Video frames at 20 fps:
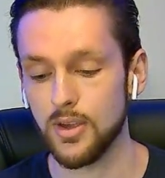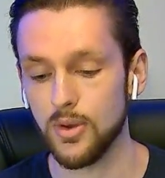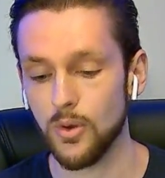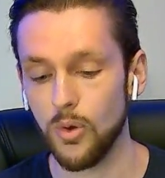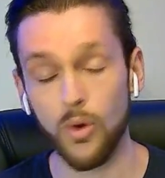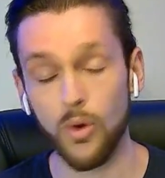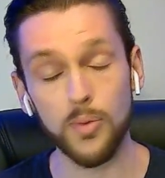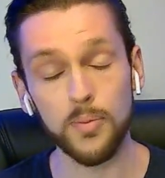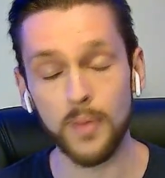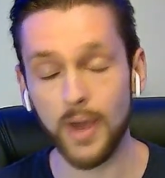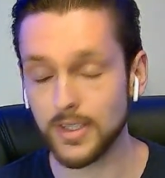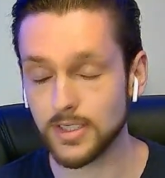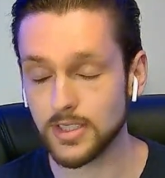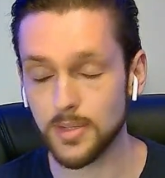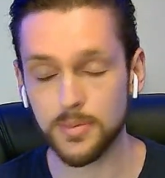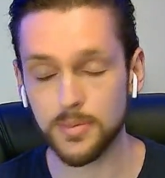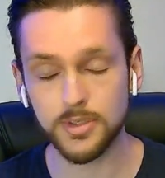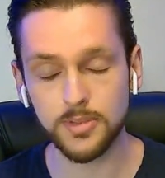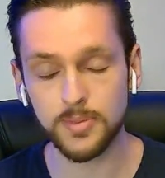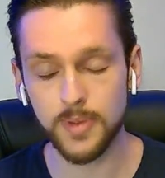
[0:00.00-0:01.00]
or
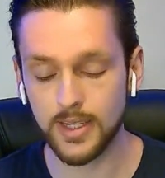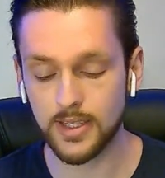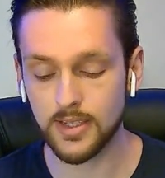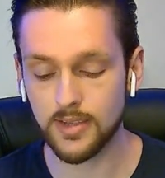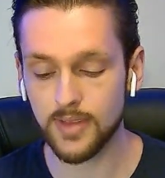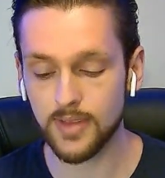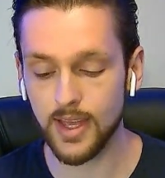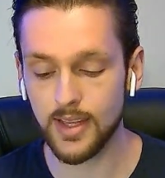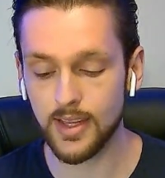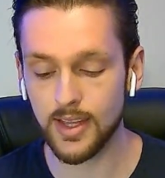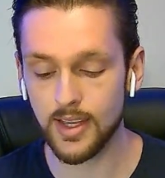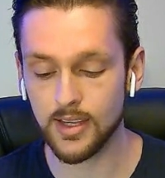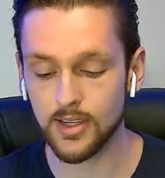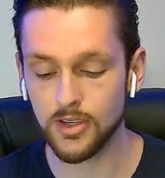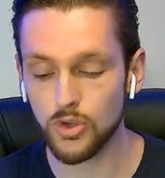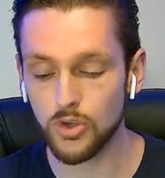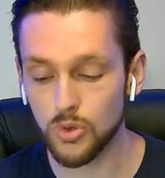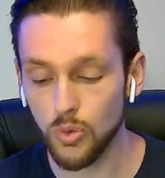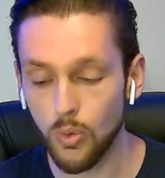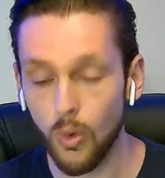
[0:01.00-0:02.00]
mindset perspective that like
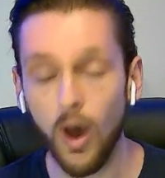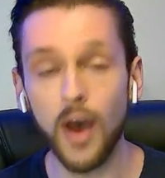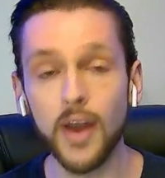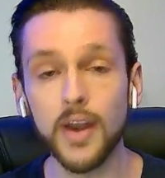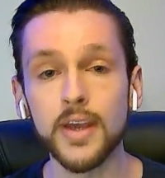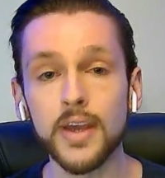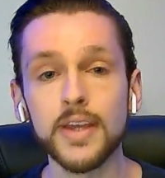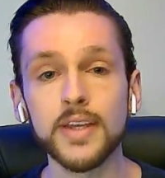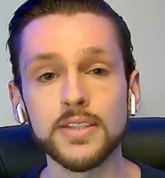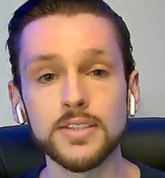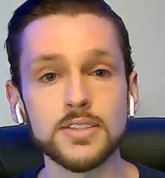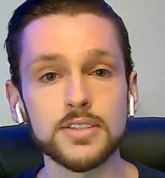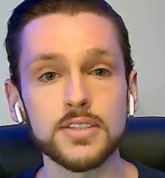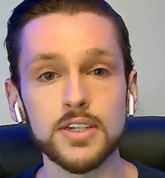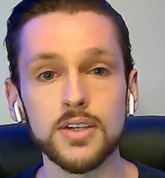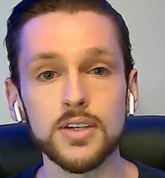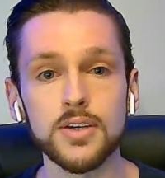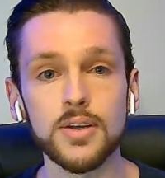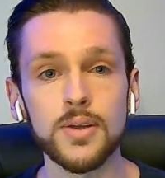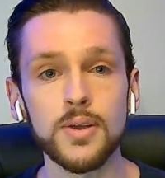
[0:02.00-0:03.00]
you want to
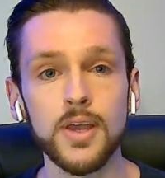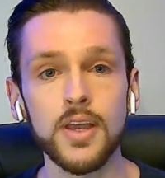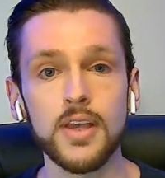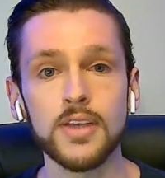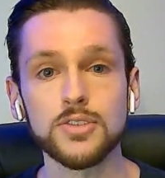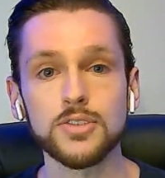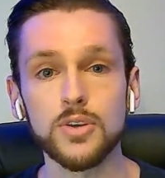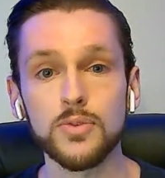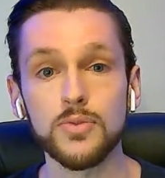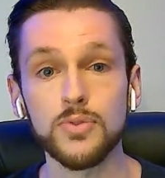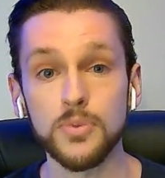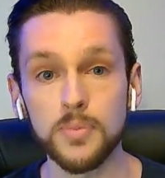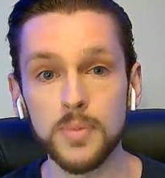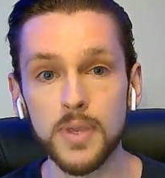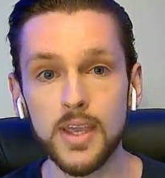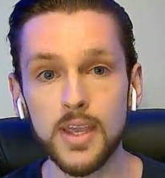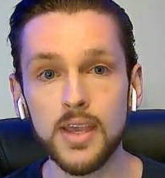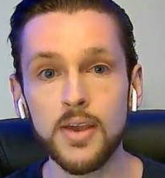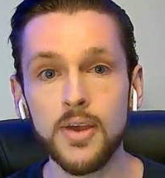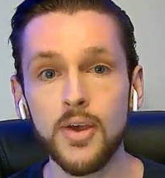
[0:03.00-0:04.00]
instill? So for
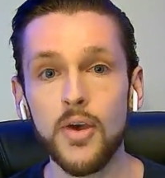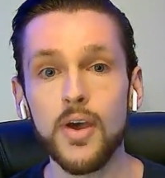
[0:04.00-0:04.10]
me,